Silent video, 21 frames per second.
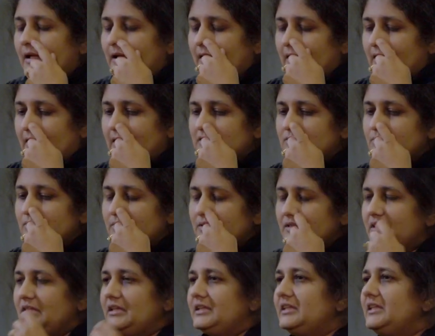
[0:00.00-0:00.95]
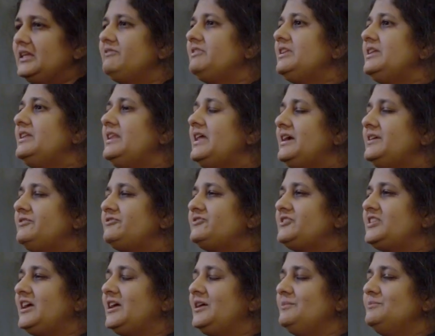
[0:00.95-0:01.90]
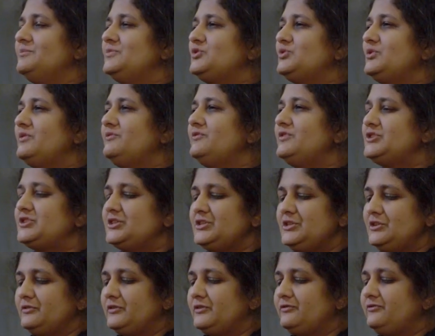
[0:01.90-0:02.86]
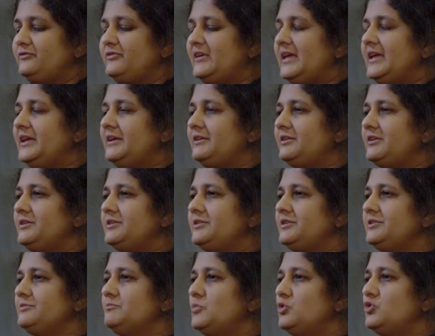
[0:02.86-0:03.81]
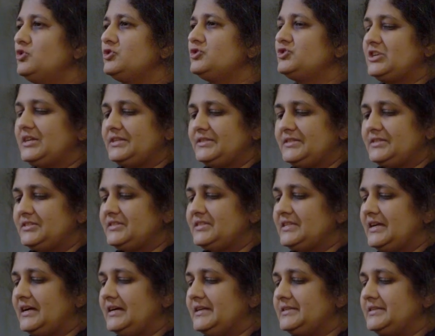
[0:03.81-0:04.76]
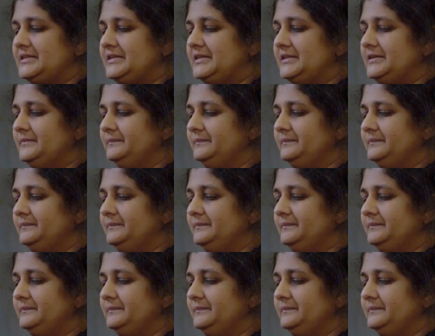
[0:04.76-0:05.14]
has given a lifetime to a vision of a fairer and more just society.